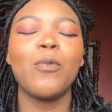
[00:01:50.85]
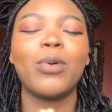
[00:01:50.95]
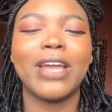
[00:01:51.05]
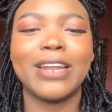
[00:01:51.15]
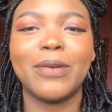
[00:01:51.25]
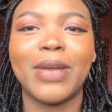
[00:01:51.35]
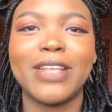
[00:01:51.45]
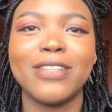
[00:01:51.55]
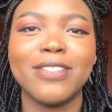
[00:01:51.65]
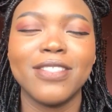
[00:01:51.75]
But
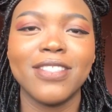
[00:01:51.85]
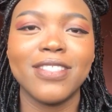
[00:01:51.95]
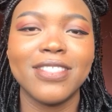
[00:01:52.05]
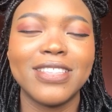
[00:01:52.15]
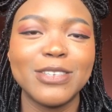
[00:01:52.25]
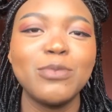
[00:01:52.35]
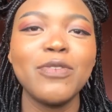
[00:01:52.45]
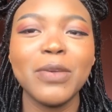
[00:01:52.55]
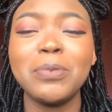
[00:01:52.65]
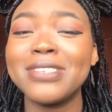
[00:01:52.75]
anyway, this
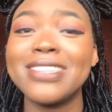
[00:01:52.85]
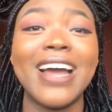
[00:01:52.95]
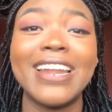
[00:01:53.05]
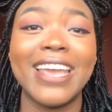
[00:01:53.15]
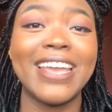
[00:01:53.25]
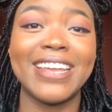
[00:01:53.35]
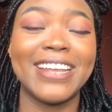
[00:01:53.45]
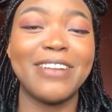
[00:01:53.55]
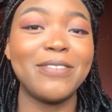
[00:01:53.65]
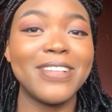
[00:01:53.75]
movie was not
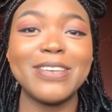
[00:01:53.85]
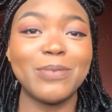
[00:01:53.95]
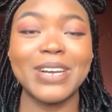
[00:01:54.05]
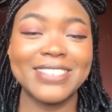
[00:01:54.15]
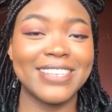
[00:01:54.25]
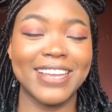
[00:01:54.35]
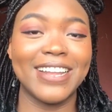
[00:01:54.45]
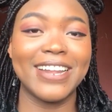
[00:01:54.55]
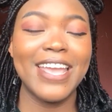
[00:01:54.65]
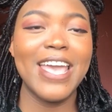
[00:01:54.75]
it. It really
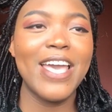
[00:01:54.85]
wasn't.